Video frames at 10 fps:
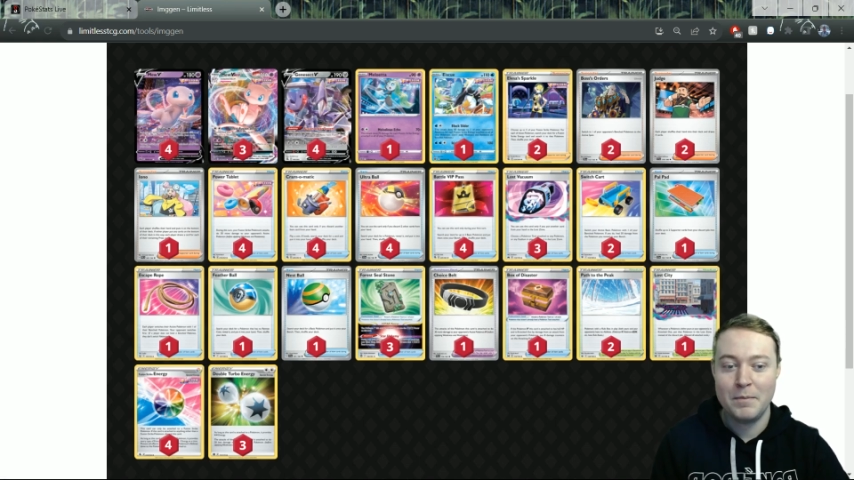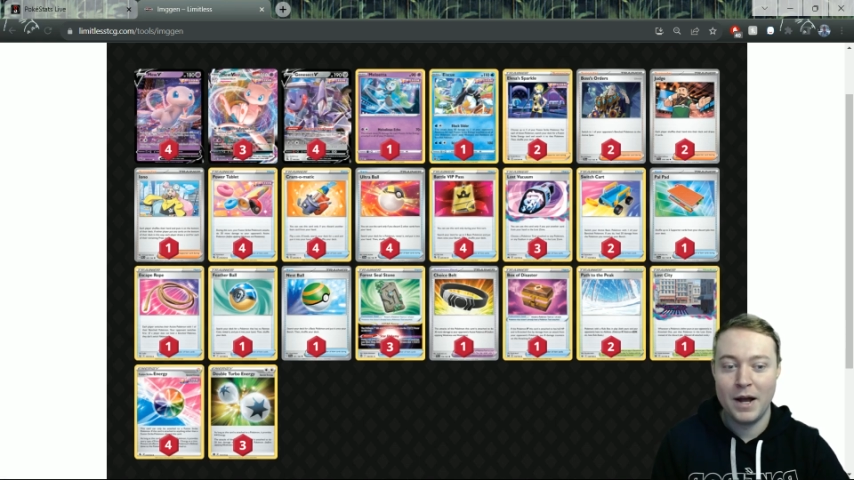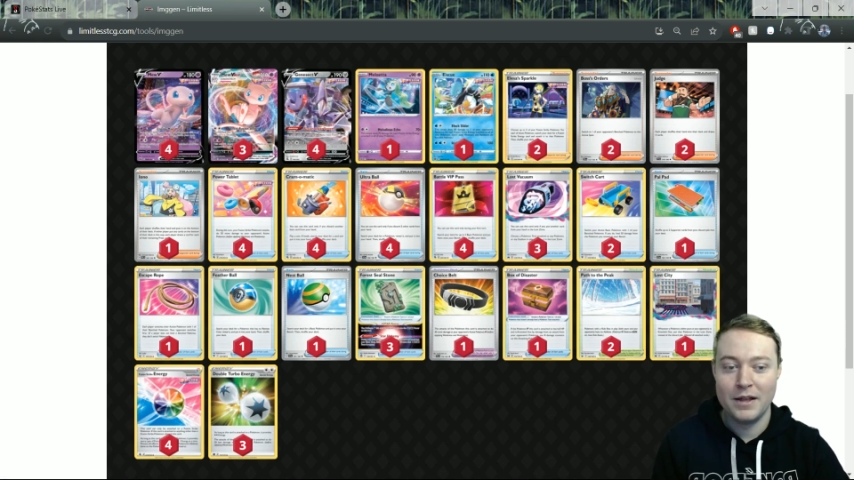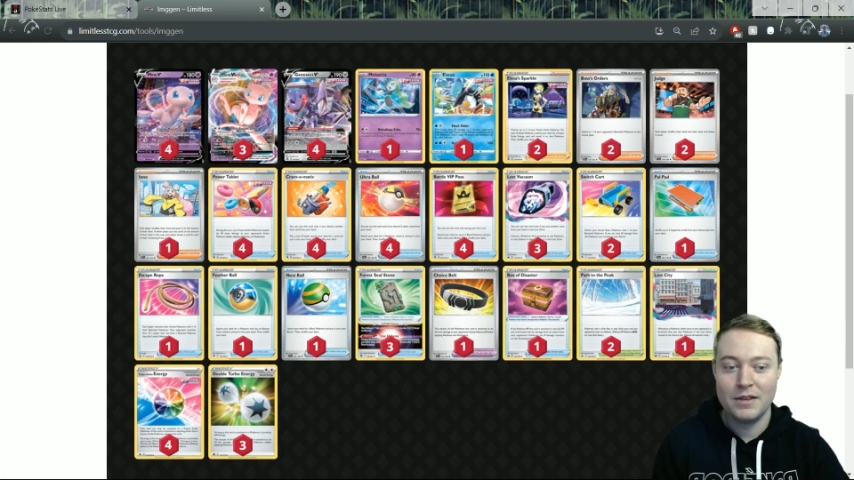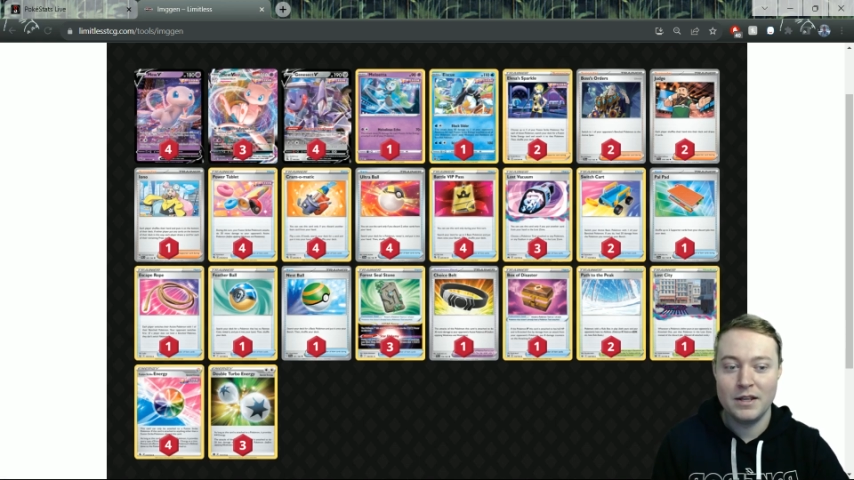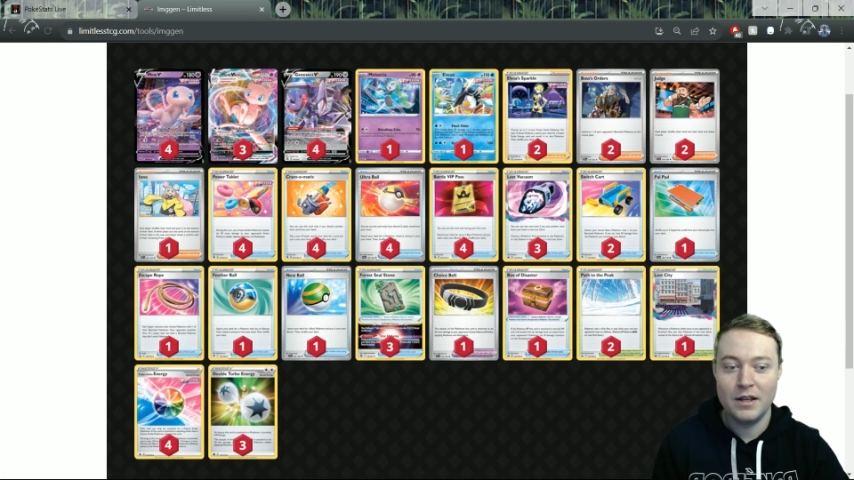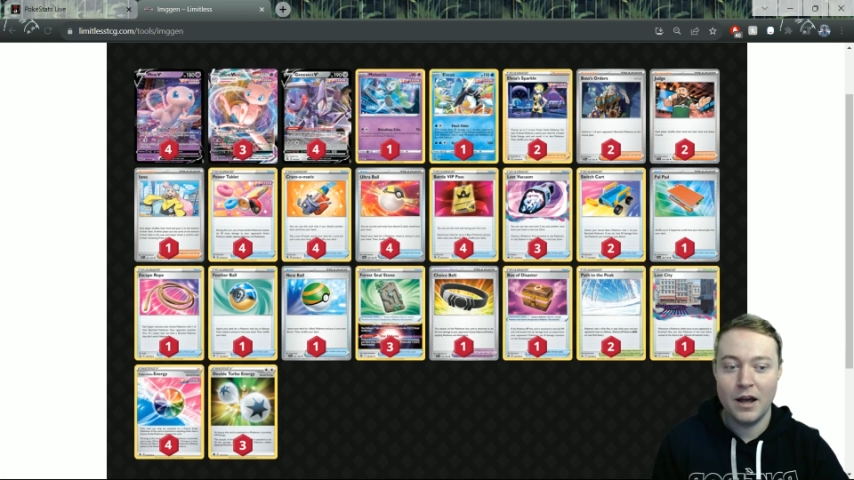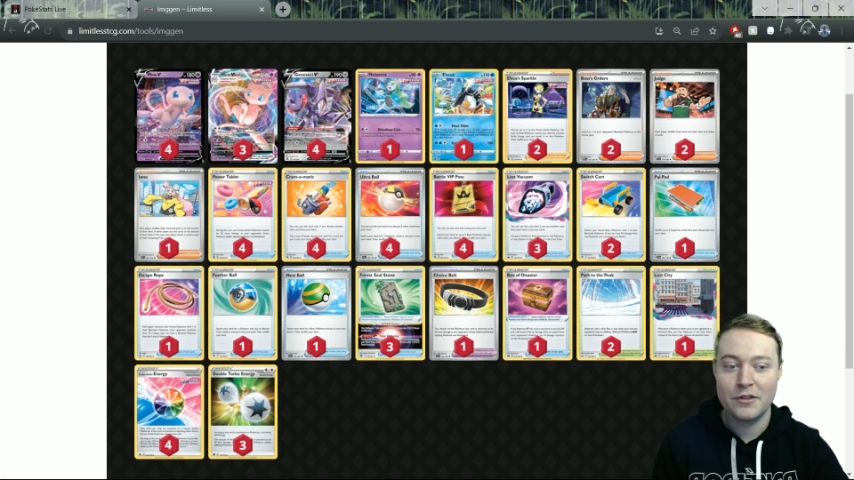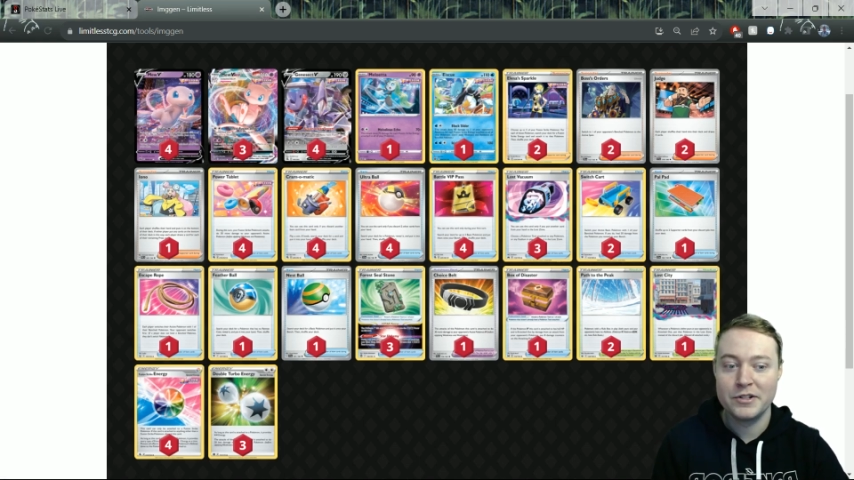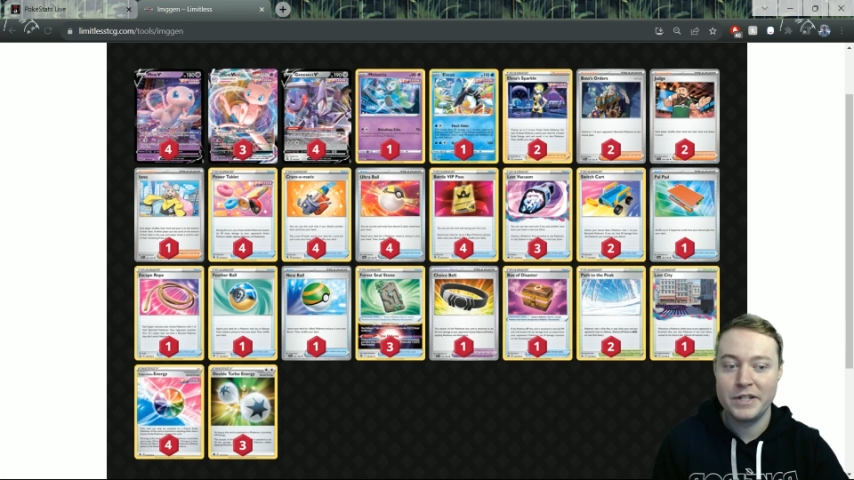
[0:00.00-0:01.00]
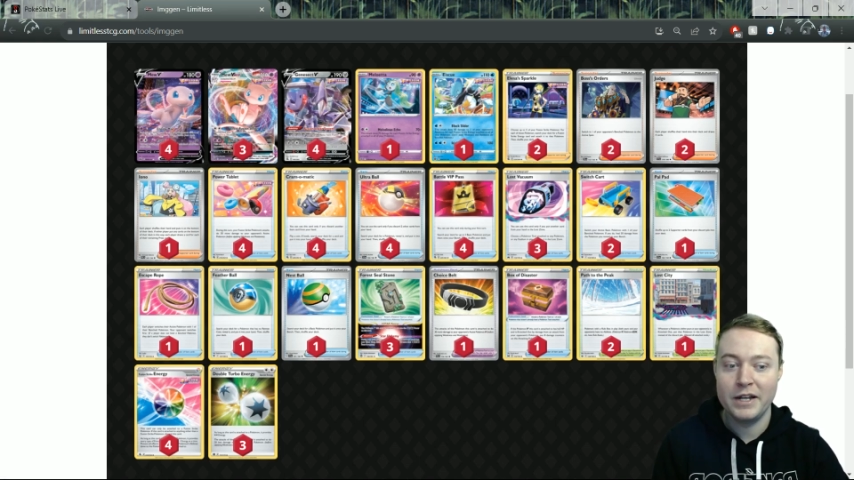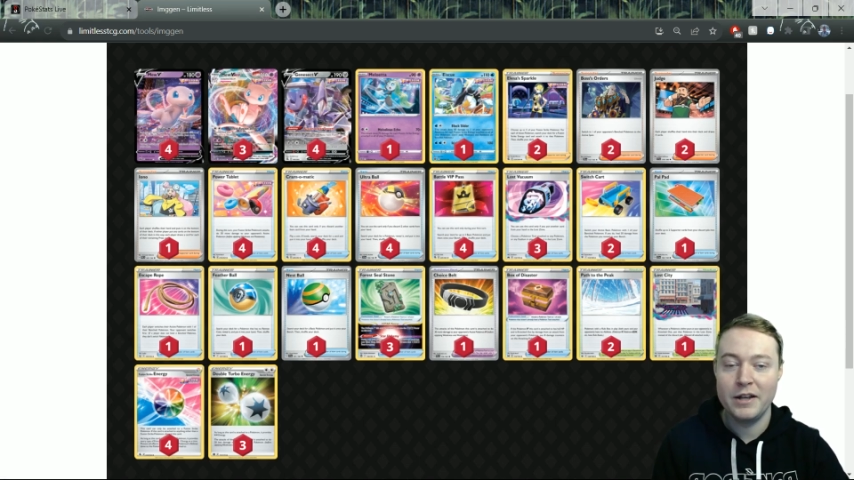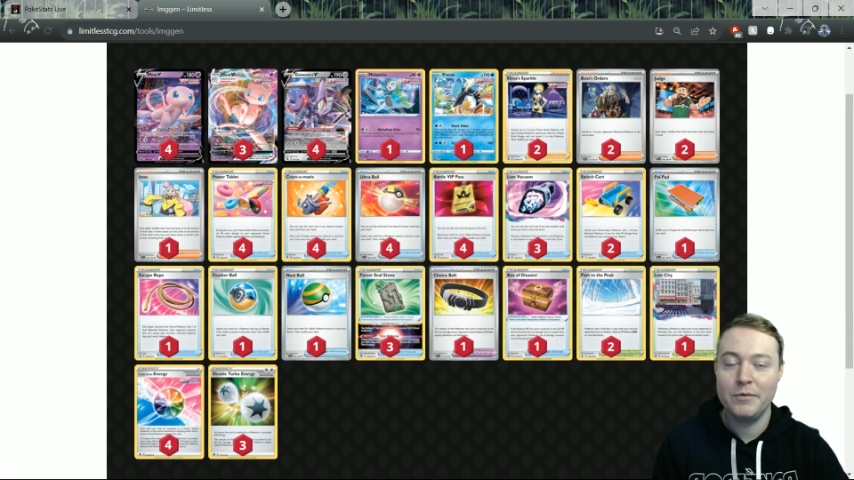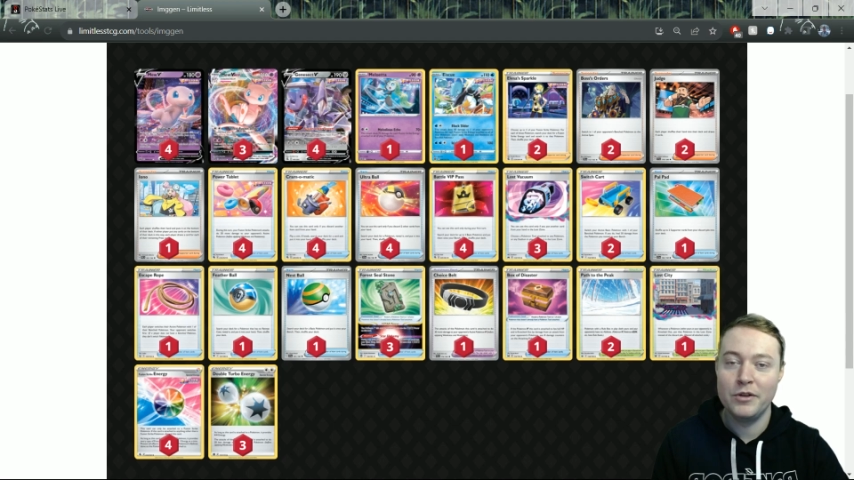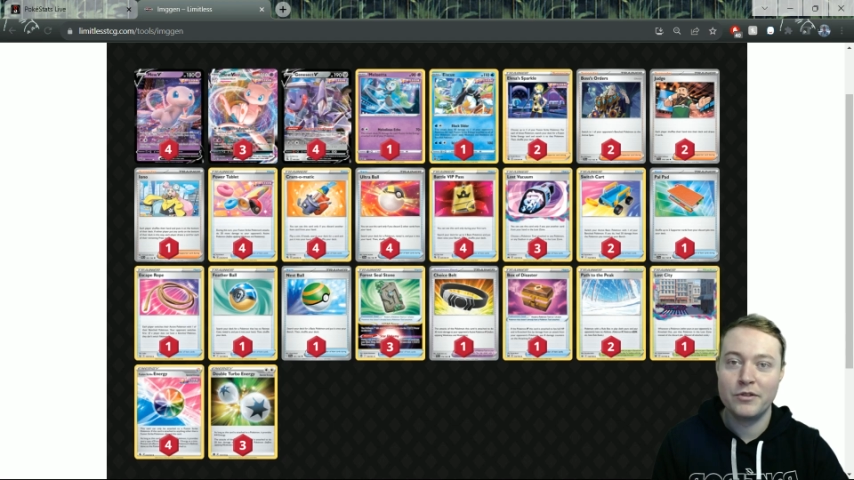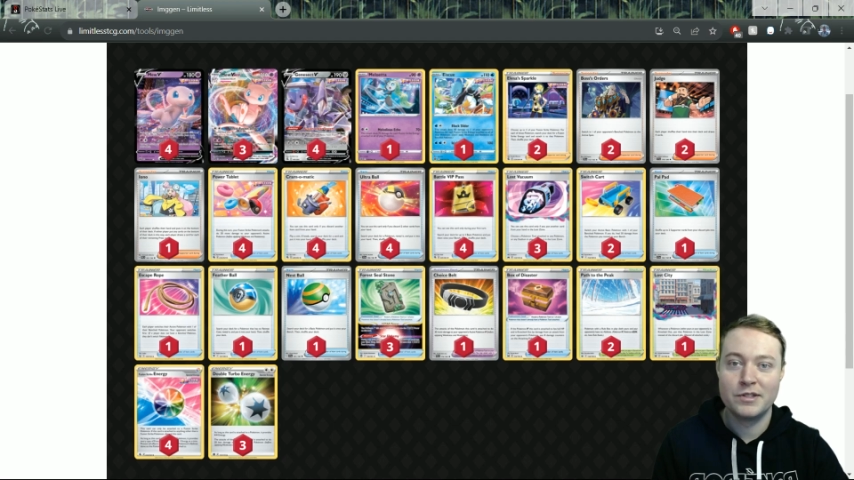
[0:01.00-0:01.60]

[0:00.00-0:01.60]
But the other stadium you